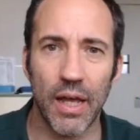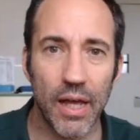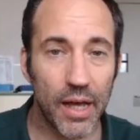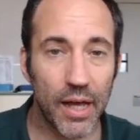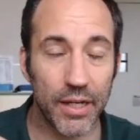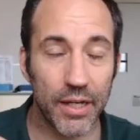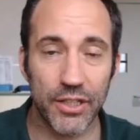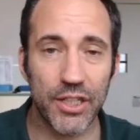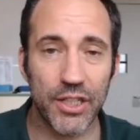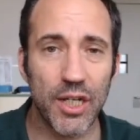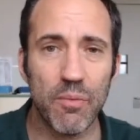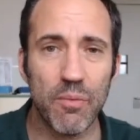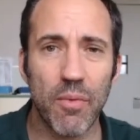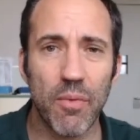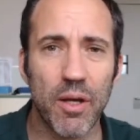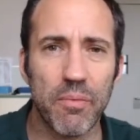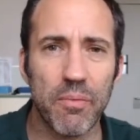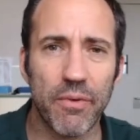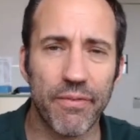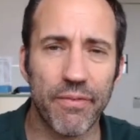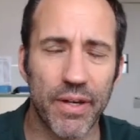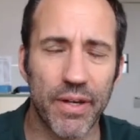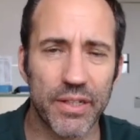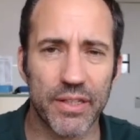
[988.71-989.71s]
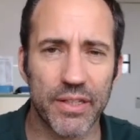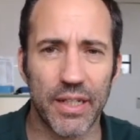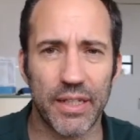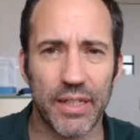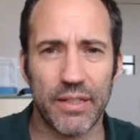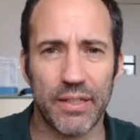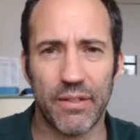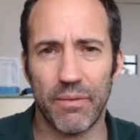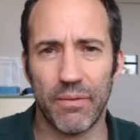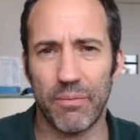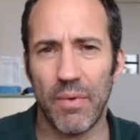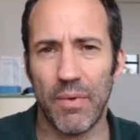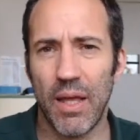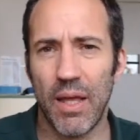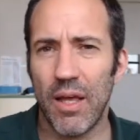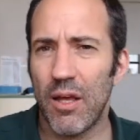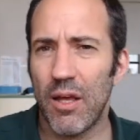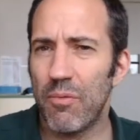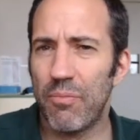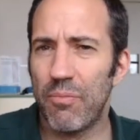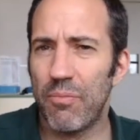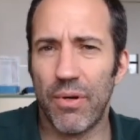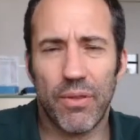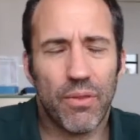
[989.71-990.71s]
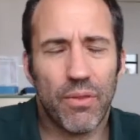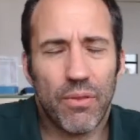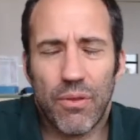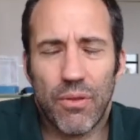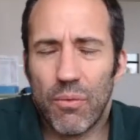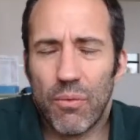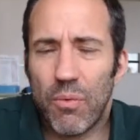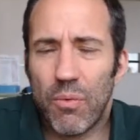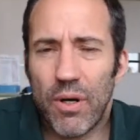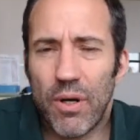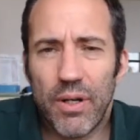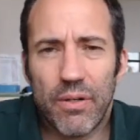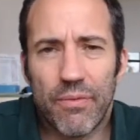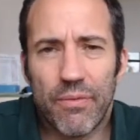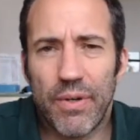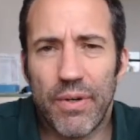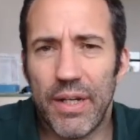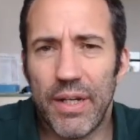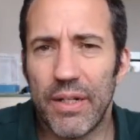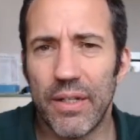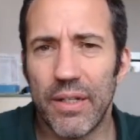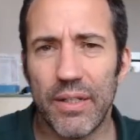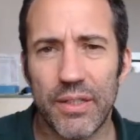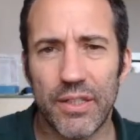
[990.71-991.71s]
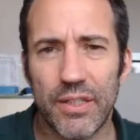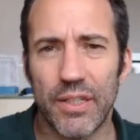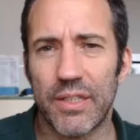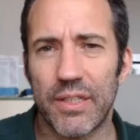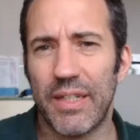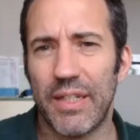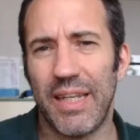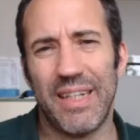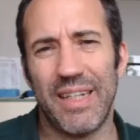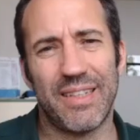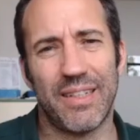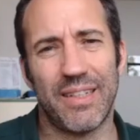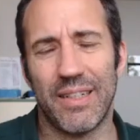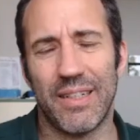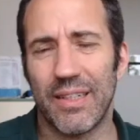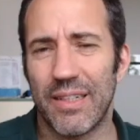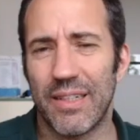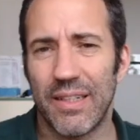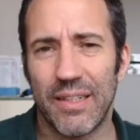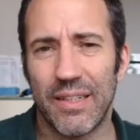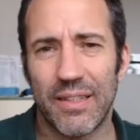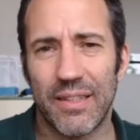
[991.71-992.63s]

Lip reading: And she might be fascinated, but the wider reader just isn't.